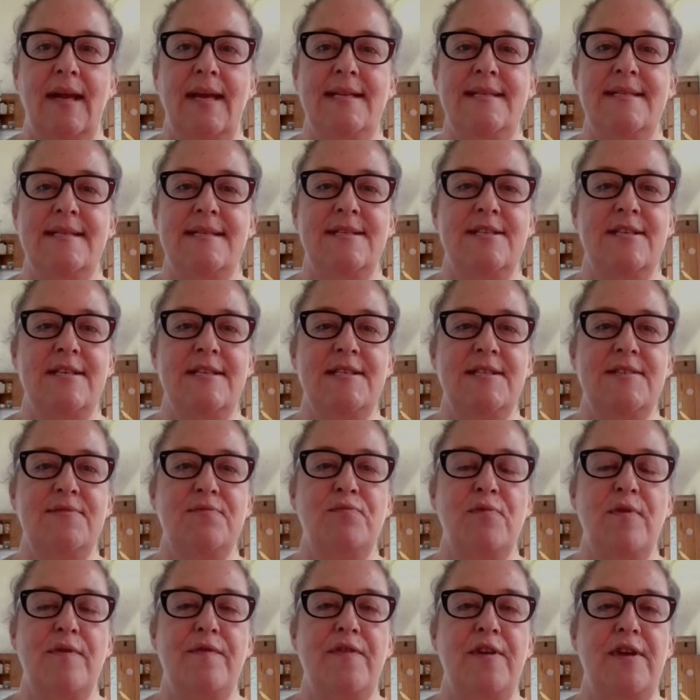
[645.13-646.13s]
It's just
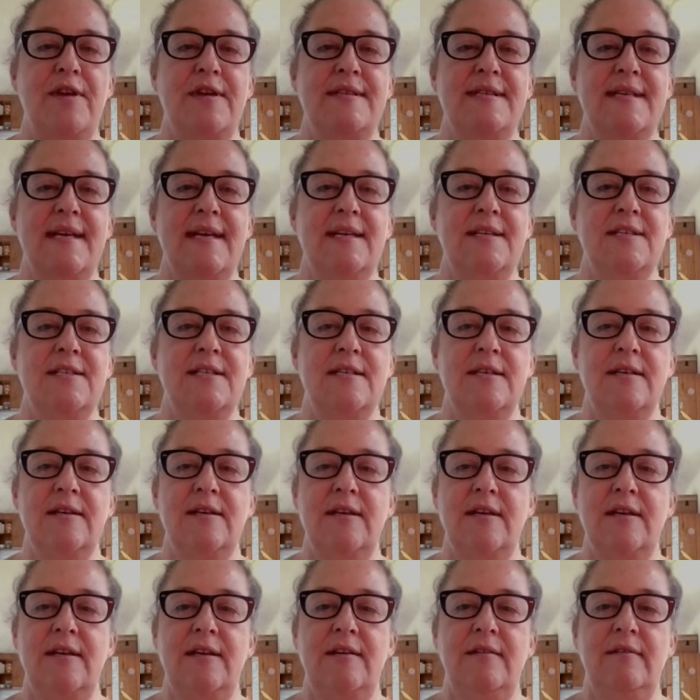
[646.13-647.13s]
refusing
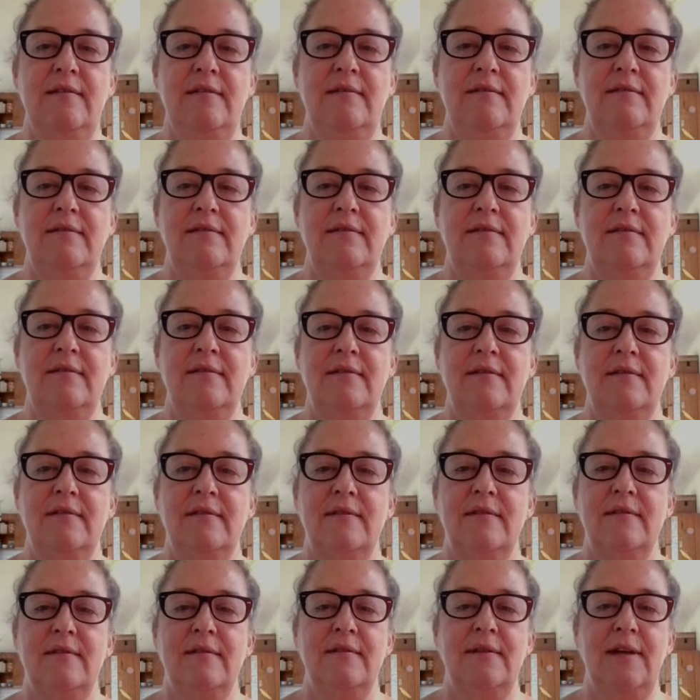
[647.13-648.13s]
to
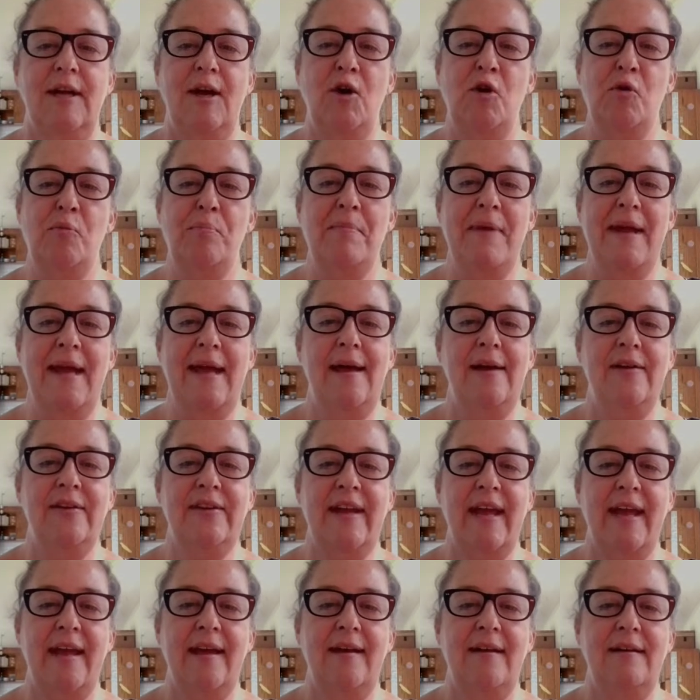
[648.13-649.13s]
help me out
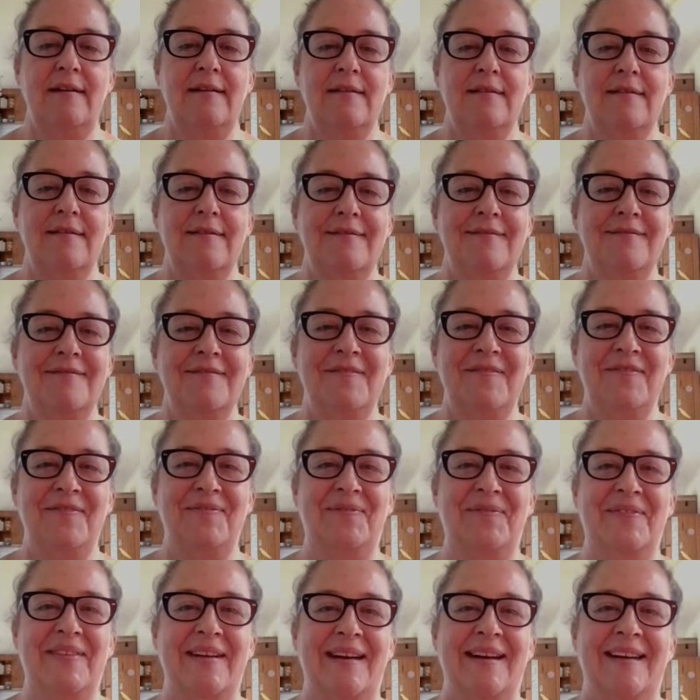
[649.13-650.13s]
here.
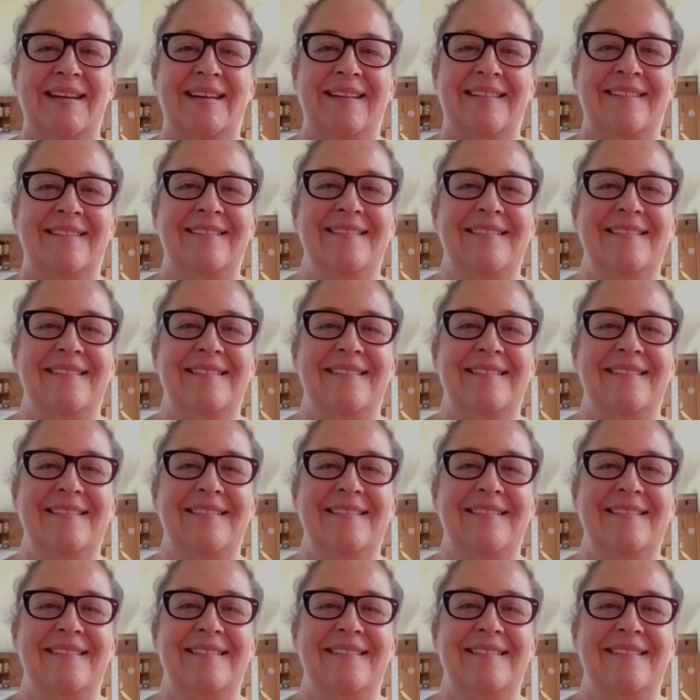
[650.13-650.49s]
Fuck.